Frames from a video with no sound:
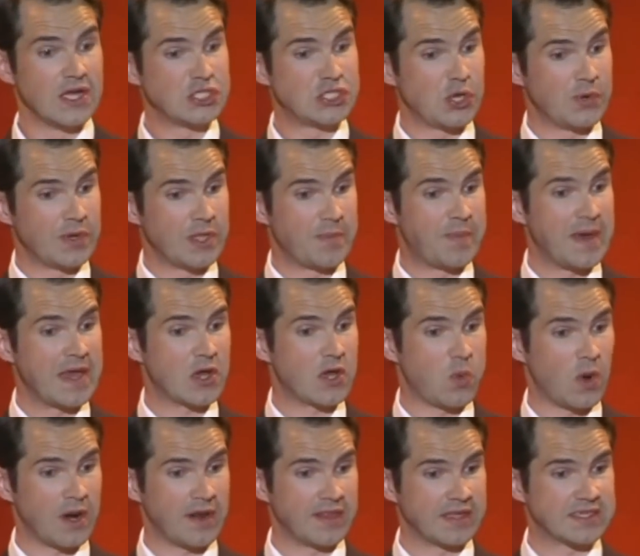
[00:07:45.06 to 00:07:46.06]
Two in the pink,
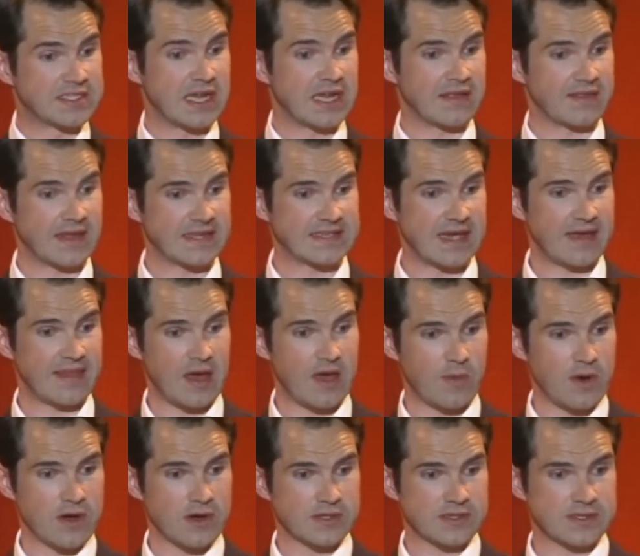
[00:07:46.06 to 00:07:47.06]
one in the stink, that's how that
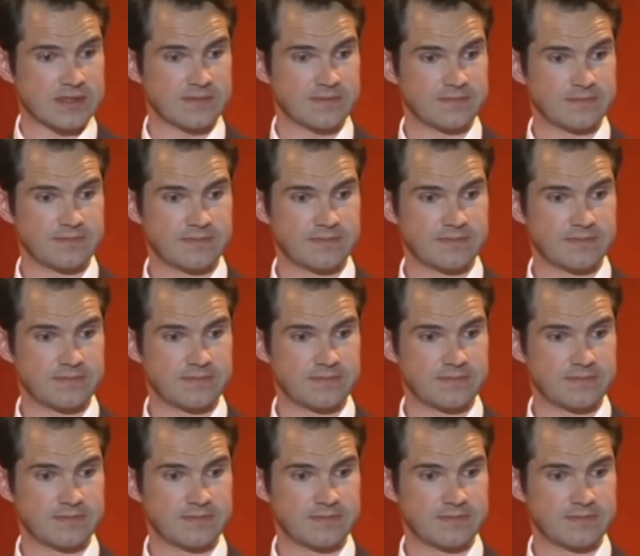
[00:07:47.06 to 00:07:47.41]
works.